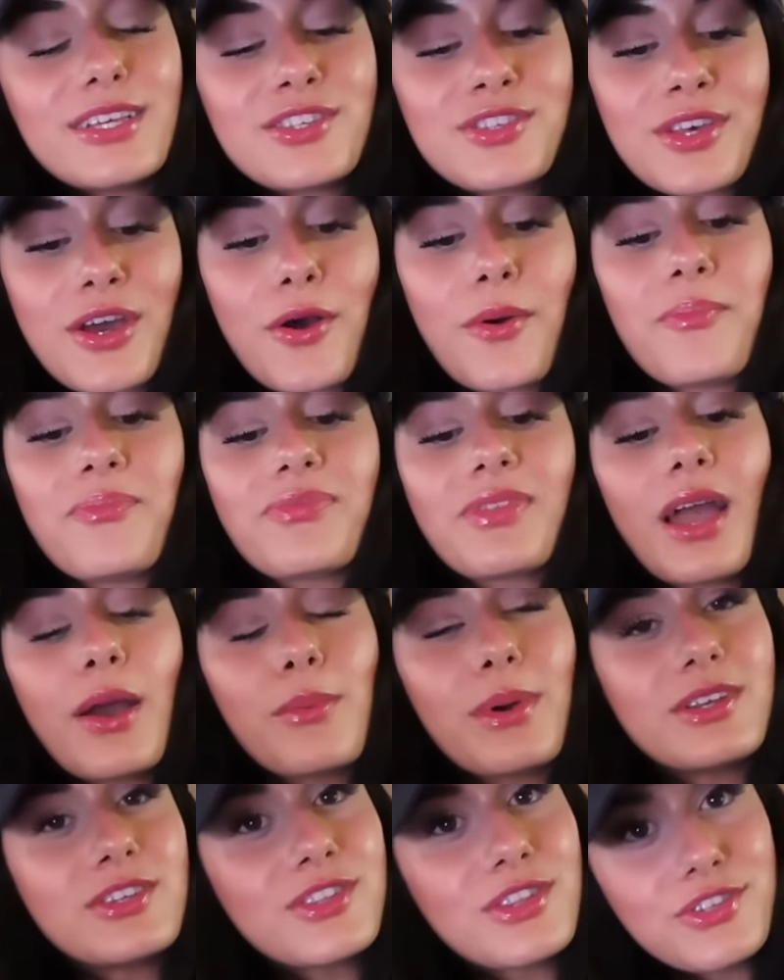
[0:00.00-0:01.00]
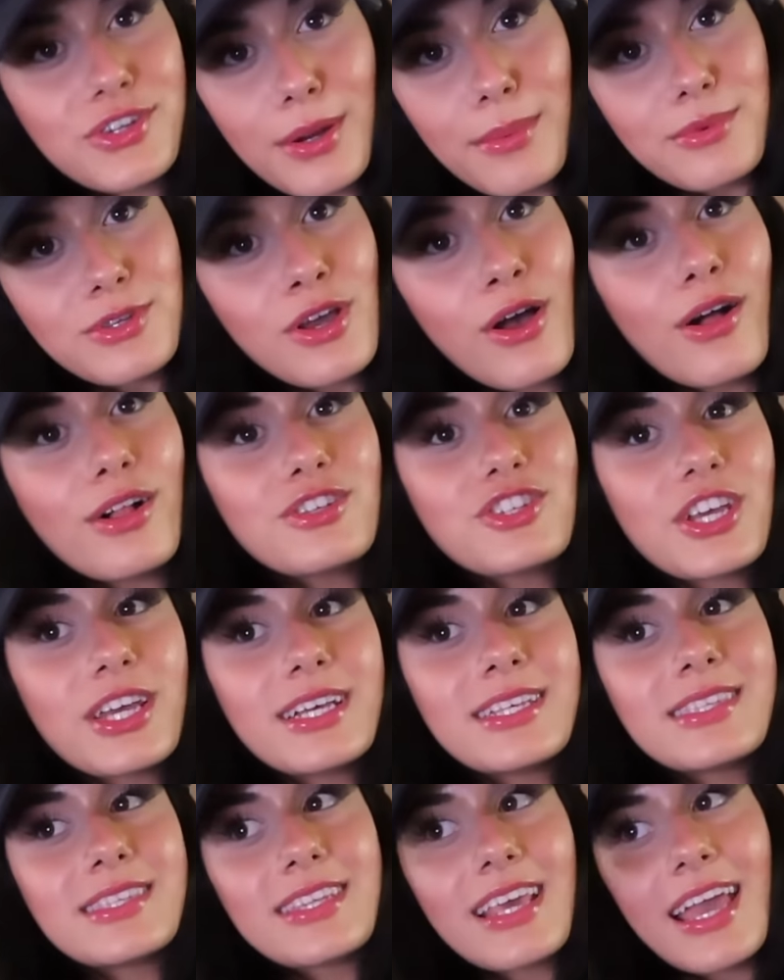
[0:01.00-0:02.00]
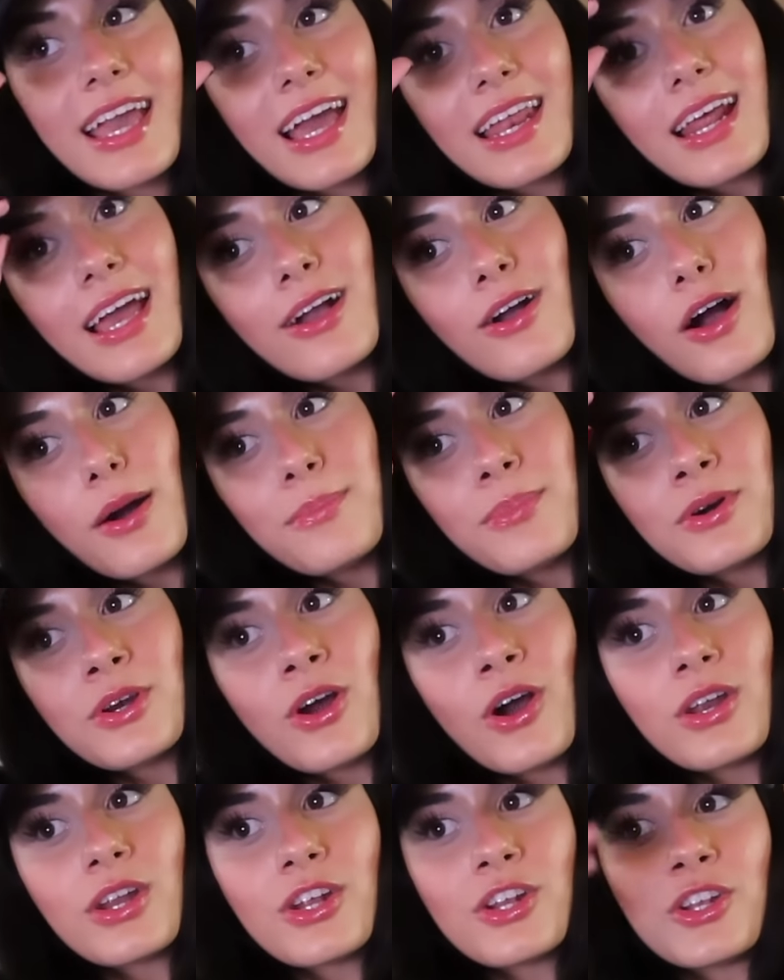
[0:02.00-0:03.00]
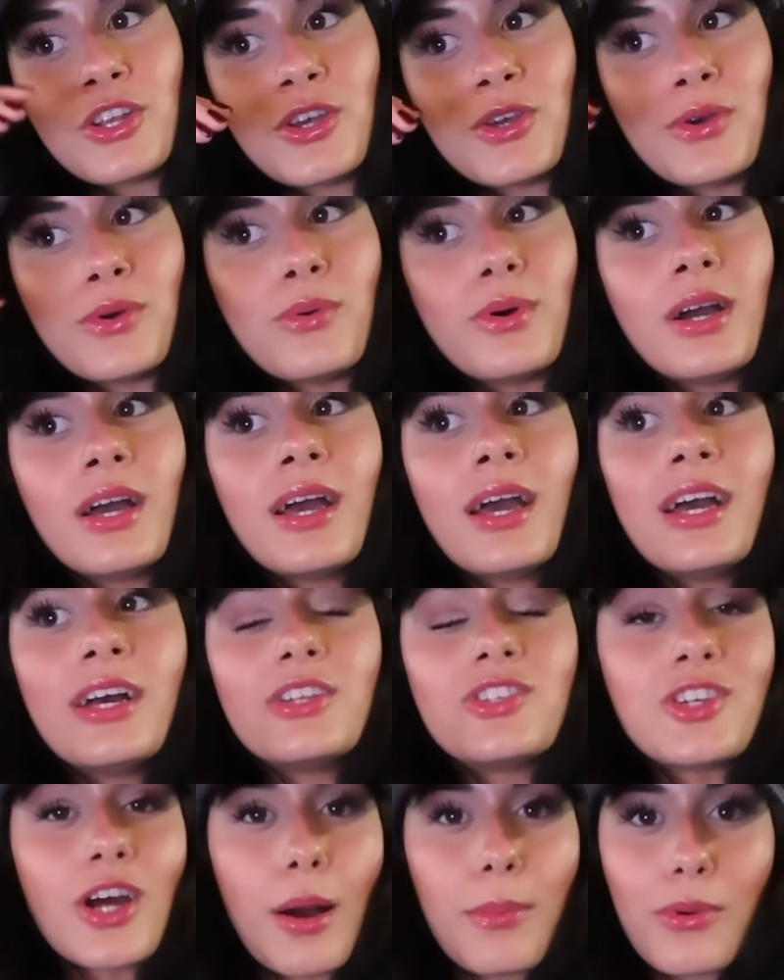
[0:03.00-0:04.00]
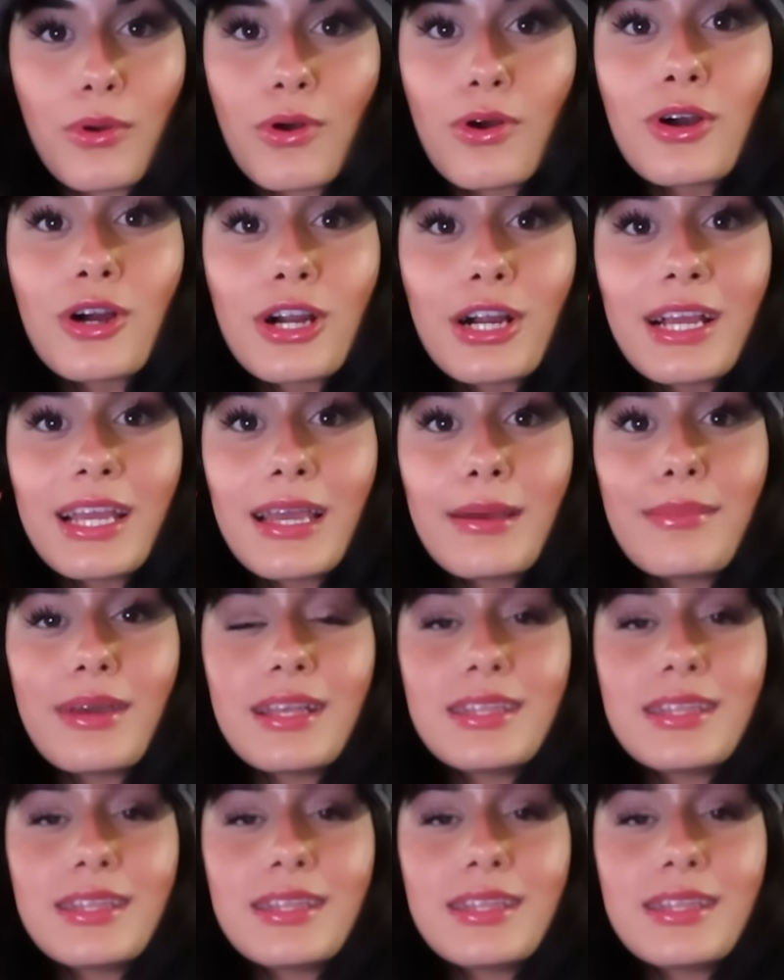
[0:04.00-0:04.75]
So I went to the dermatologist and I got put on a new topical cream.